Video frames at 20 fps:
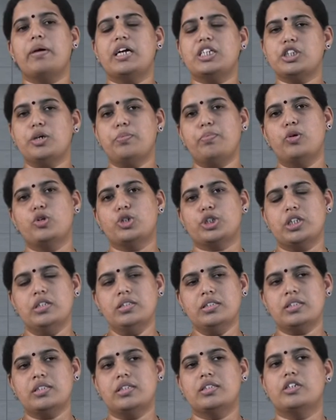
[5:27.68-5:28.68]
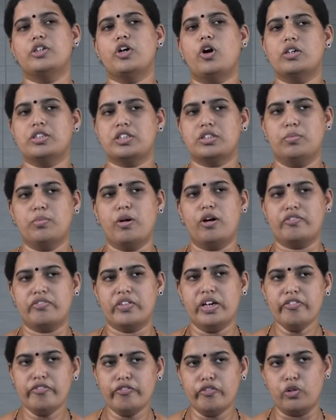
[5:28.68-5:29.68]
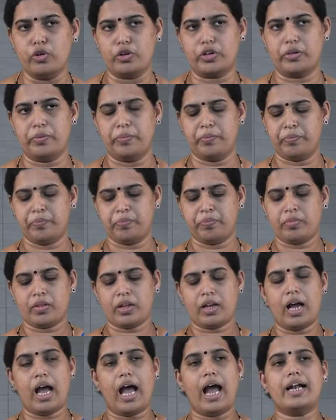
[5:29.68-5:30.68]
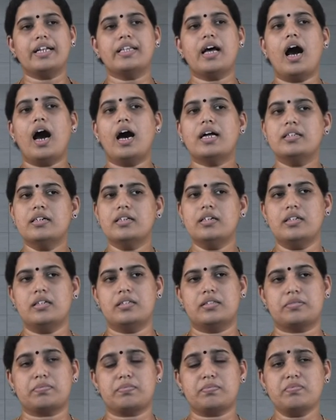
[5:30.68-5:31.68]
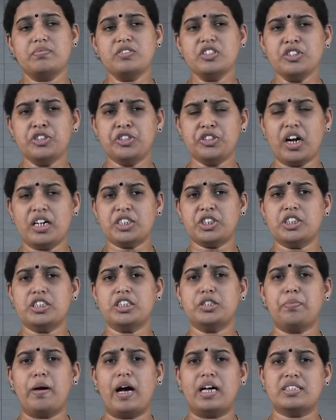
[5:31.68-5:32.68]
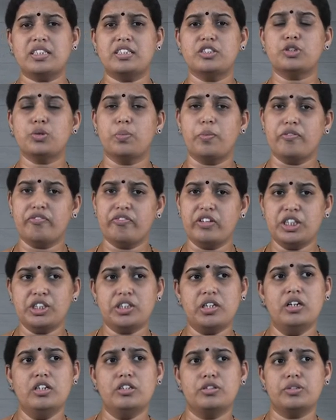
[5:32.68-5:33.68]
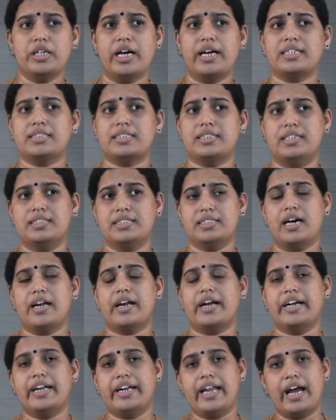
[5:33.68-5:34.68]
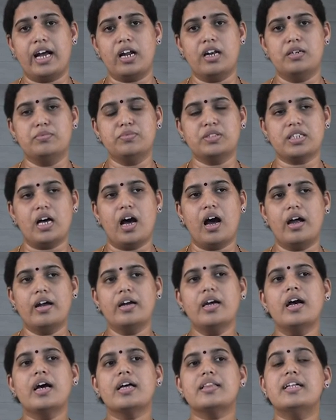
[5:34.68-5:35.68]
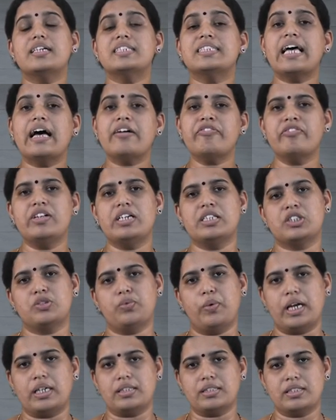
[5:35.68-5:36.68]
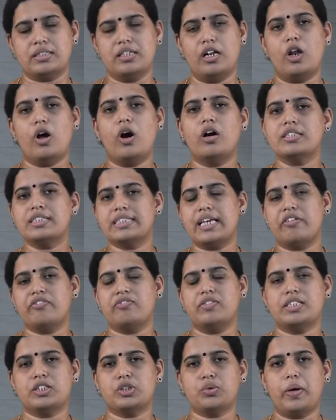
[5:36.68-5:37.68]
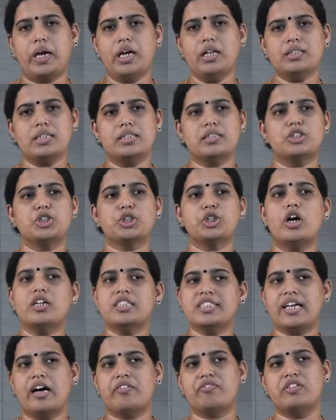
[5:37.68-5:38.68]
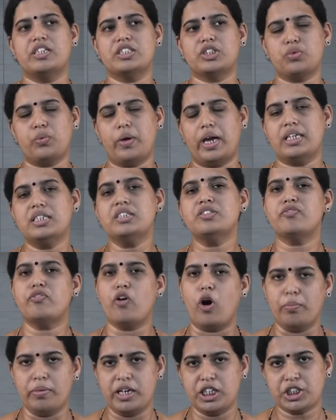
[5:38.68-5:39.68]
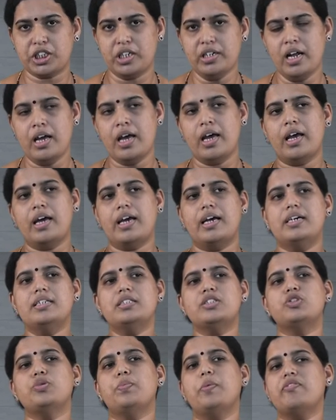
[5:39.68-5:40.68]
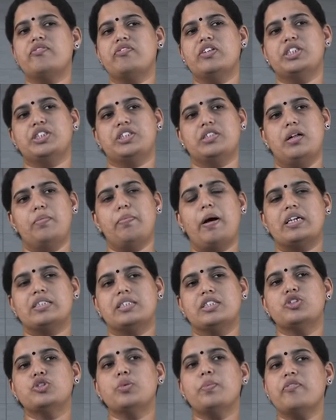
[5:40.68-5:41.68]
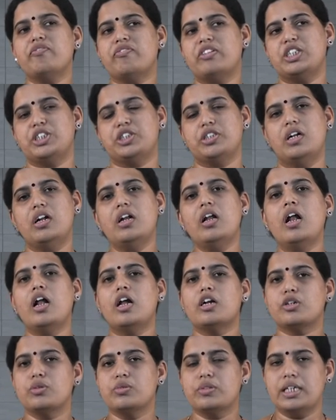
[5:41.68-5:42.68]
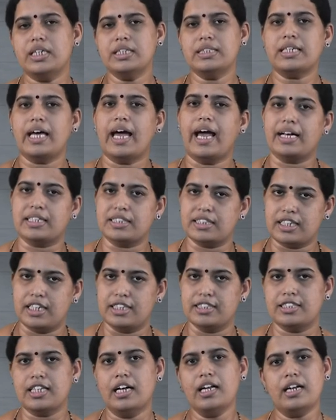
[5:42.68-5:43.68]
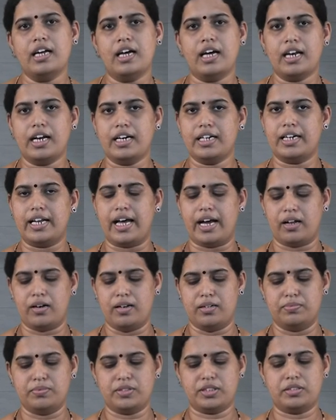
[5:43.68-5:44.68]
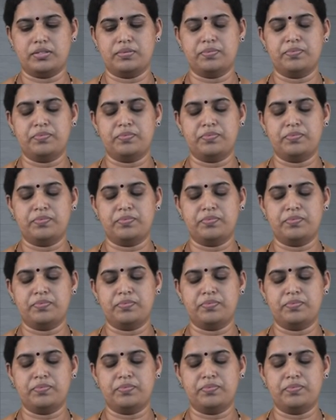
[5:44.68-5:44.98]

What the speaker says: major portions in the dorsum of the foot. And the other structures passing superficial to the extensa retinaculums are the saphenous veins. The long saphenous veins and the short saphenous veins formation is superficial, passing superficial to these extensa retinaculums.